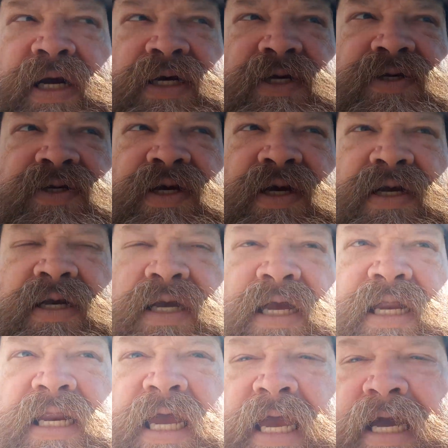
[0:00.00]
and
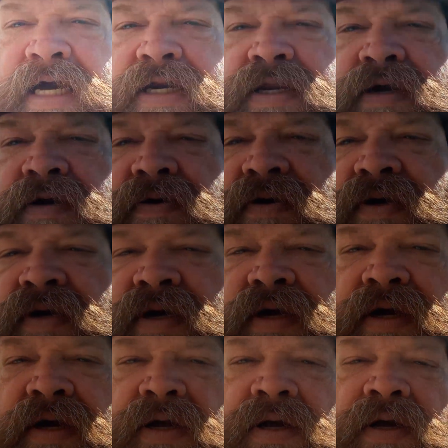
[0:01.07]
hand.
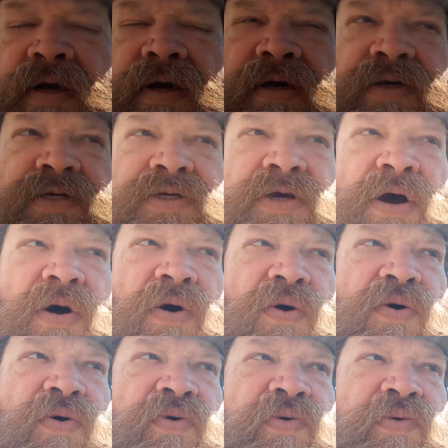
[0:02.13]
So
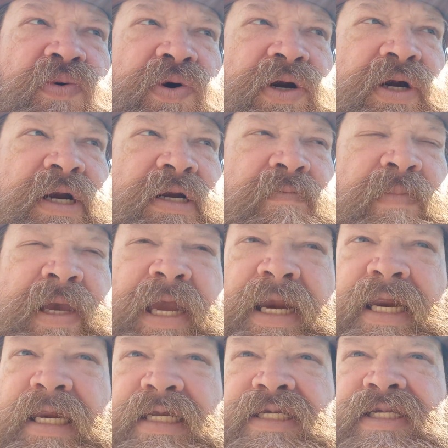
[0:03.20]
we're in the beginning
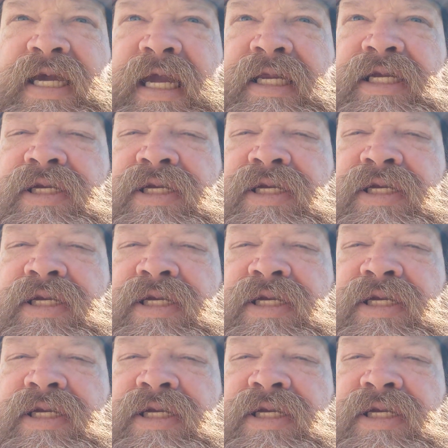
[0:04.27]
stages of